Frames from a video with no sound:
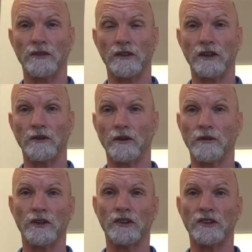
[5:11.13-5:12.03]
So the
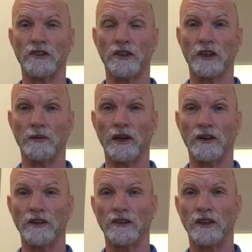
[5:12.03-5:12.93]
first things to think
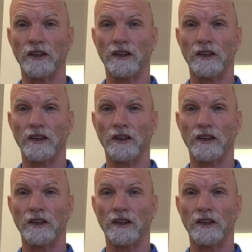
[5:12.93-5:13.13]
about is,